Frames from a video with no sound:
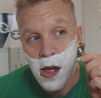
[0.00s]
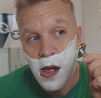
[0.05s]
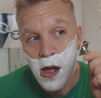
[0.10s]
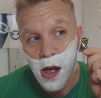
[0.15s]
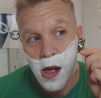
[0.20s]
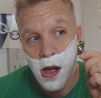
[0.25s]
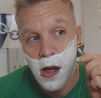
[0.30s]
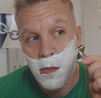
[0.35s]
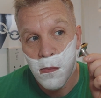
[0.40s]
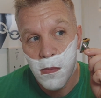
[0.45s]

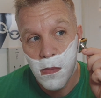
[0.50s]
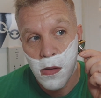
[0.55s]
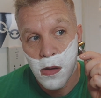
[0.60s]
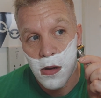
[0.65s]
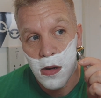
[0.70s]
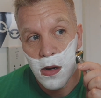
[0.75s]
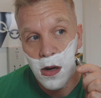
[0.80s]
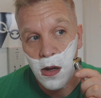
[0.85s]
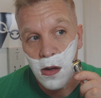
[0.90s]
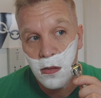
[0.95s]

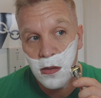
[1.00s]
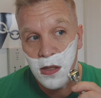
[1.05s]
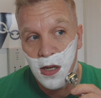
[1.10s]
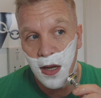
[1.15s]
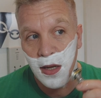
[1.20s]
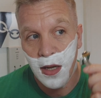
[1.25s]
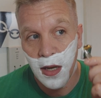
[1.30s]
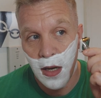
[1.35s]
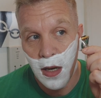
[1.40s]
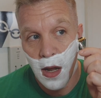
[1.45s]
You know,
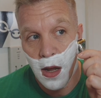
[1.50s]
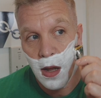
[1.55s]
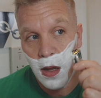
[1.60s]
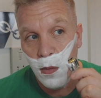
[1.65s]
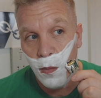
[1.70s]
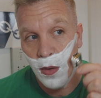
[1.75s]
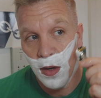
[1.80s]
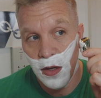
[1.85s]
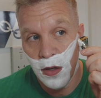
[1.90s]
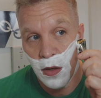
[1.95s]
taking a
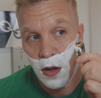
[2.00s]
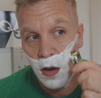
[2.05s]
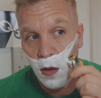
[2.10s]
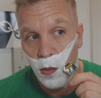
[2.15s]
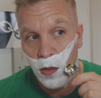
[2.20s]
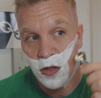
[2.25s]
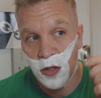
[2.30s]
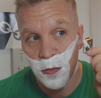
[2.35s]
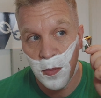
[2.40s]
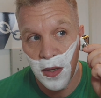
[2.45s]
window
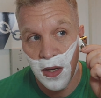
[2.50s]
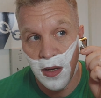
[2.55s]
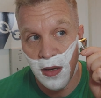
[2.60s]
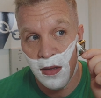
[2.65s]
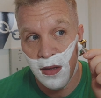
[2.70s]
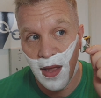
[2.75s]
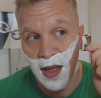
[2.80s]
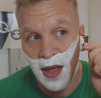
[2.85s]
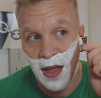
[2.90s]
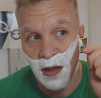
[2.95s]
what's been in
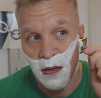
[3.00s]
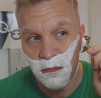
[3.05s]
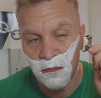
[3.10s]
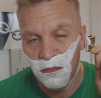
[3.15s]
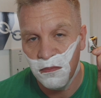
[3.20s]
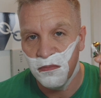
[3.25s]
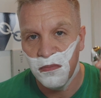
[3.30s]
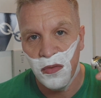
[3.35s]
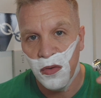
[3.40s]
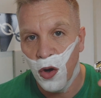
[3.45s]
there
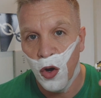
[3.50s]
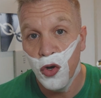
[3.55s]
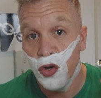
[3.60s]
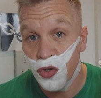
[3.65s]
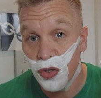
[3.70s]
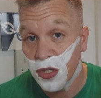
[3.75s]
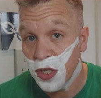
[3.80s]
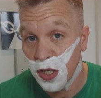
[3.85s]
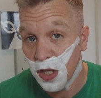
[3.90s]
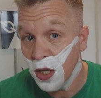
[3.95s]

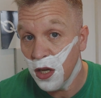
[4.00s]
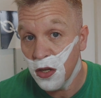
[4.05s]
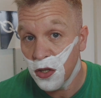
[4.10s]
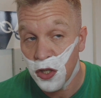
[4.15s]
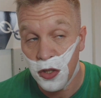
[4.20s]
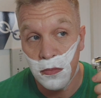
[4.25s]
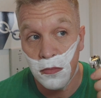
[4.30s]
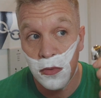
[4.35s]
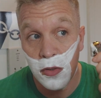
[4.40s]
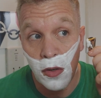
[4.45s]
hundreds of years
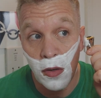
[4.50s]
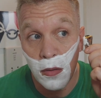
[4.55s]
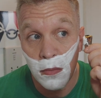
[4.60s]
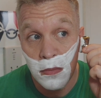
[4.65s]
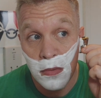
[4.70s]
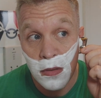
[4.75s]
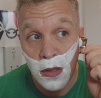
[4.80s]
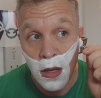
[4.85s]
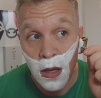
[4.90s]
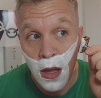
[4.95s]

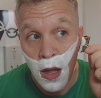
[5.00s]
sometimes.